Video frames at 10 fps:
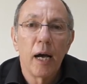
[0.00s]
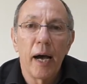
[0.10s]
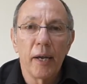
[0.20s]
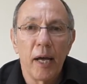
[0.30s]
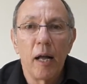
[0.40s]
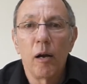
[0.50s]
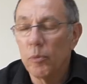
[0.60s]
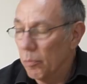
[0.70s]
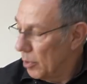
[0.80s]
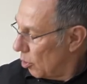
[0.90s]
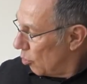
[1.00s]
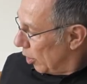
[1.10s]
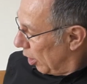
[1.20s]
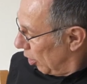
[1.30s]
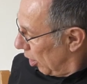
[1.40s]
an album or
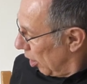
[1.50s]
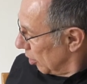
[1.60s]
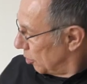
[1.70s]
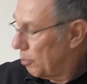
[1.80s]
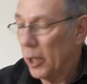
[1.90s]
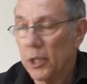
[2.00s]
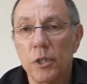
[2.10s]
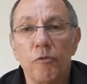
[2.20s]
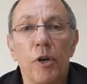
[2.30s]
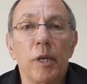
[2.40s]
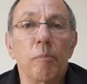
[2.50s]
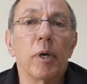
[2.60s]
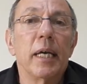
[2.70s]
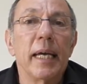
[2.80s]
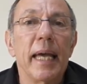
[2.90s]
a large picture frame
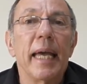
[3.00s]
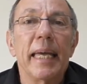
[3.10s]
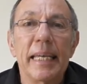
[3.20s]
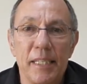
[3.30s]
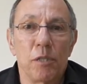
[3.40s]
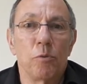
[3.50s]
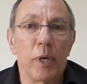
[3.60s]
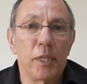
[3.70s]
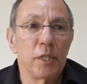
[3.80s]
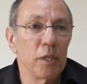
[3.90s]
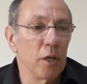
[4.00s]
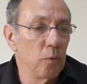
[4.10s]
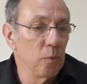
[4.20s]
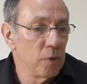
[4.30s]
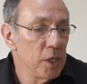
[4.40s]
is the way to go.
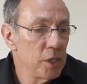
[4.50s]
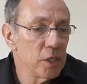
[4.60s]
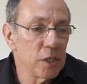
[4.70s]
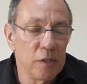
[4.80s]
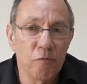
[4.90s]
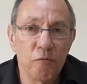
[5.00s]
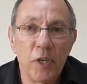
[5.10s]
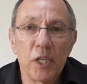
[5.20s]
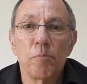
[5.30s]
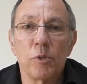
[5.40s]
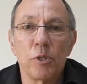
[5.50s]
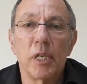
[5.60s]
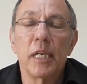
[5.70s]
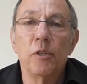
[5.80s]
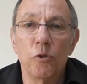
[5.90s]
This is an investment
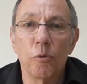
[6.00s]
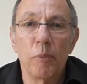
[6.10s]
in your